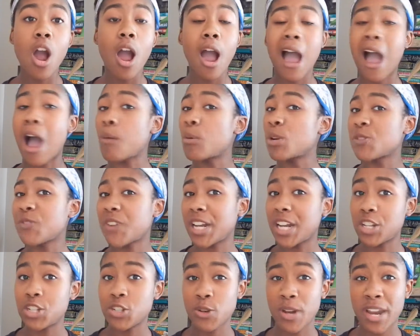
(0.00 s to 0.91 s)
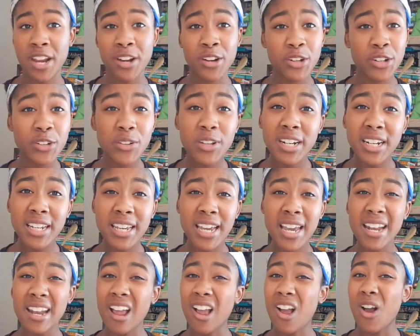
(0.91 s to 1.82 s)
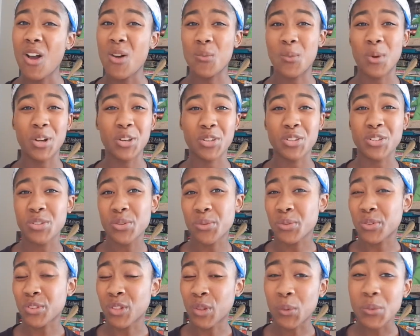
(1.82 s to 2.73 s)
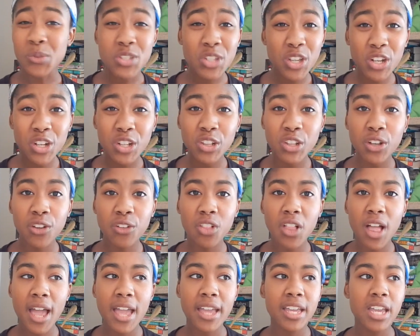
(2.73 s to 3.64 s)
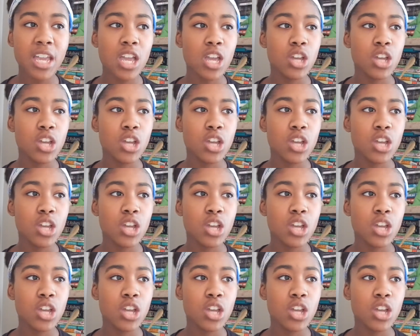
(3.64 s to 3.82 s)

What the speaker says: how much financial aid are you going to get, what are the student loans going to look like,